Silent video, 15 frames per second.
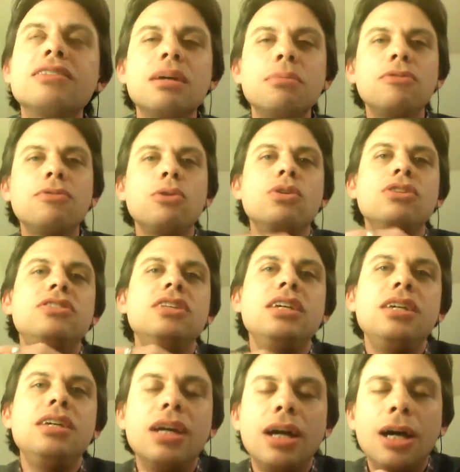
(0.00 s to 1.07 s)
Some of it was
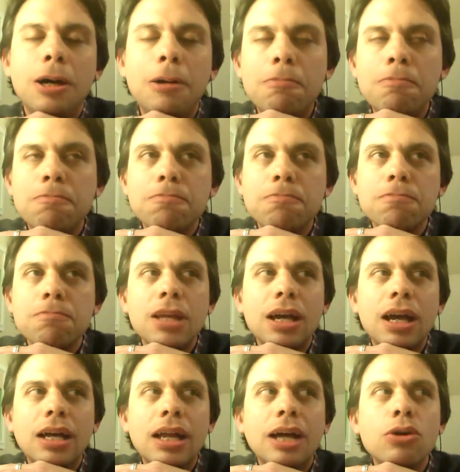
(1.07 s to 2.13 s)
the. Um,
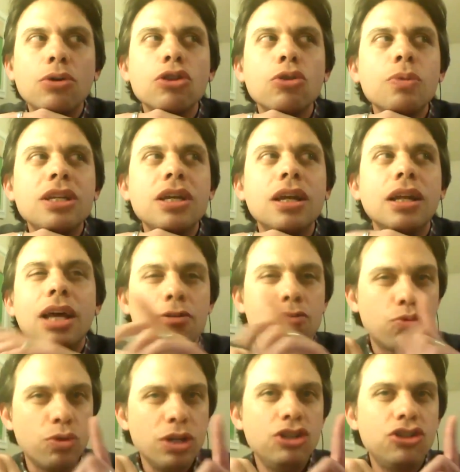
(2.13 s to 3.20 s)
I, I don't know that we did a lot of
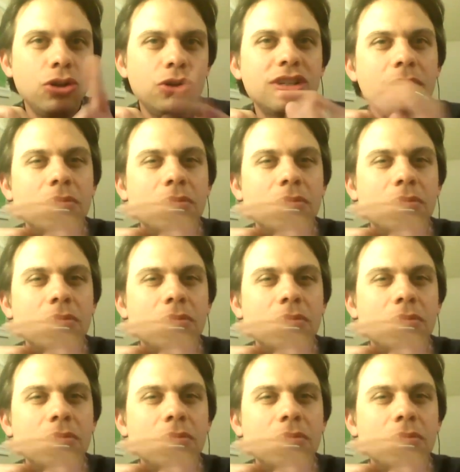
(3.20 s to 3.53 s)
reshoots.